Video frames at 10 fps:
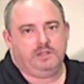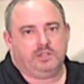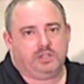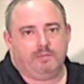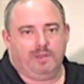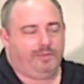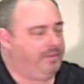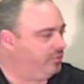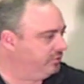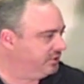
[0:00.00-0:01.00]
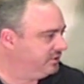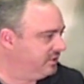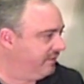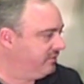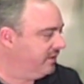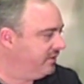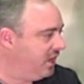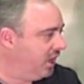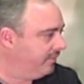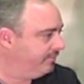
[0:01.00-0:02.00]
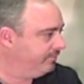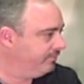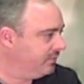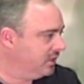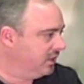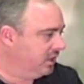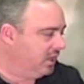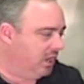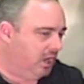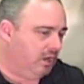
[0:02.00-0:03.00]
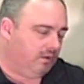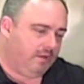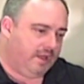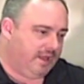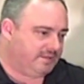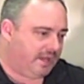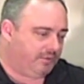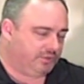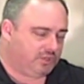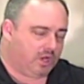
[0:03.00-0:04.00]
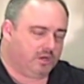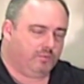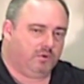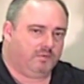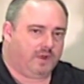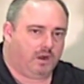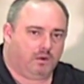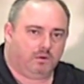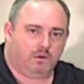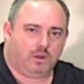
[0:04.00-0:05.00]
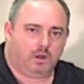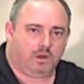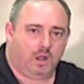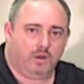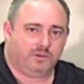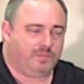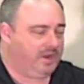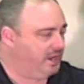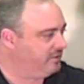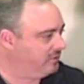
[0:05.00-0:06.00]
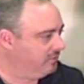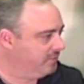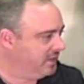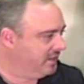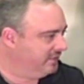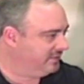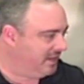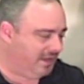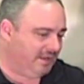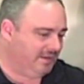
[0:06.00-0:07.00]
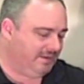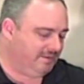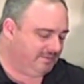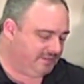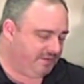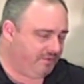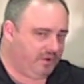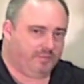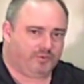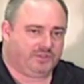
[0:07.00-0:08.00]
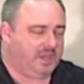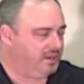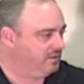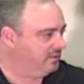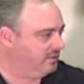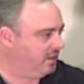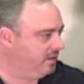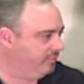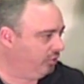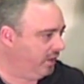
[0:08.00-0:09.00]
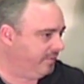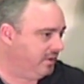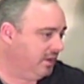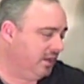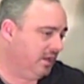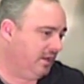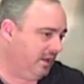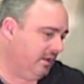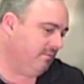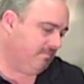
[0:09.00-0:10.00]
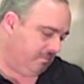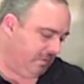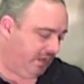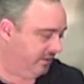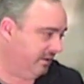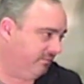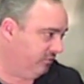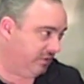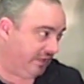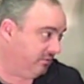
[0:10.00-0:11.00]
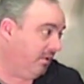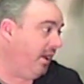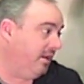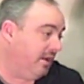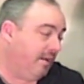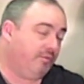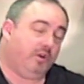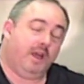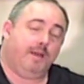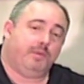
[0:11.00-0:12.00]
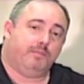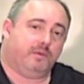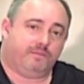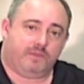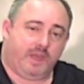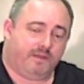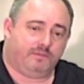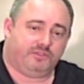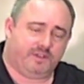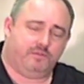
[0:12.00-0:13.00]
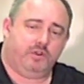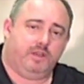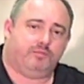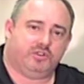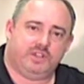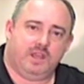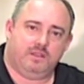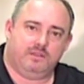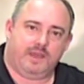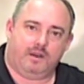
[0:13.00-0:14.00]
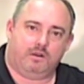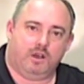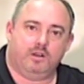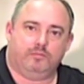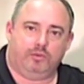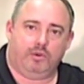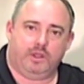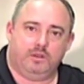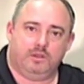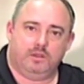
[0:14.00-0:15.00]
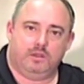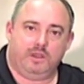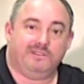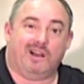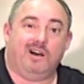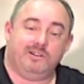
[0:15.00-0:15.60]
And just so many people just have given up. As I was talking to one of our congressmen, I told him, 7 or 8% unemployment, that's great, I'm real happy, but for that 7 or 8% that are unemployed, it's